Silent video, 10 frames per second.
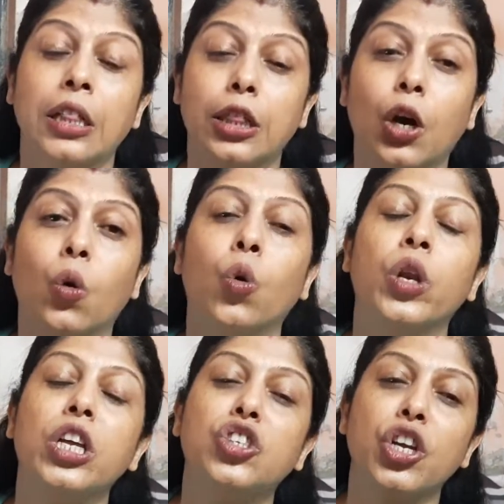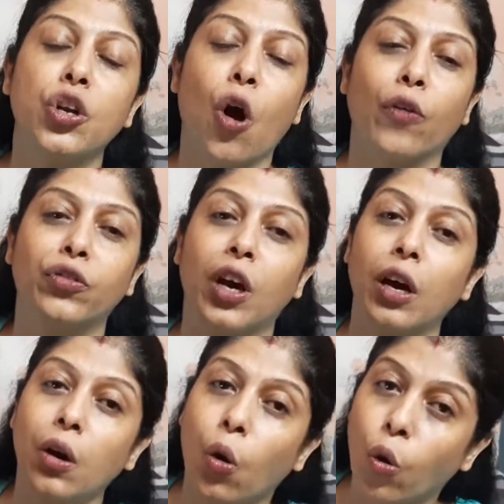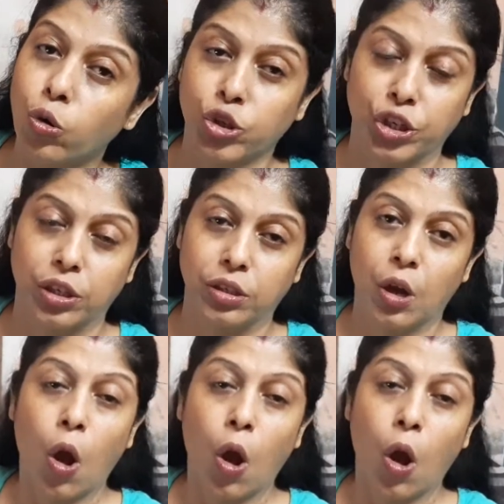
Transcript: The origin of the ocean.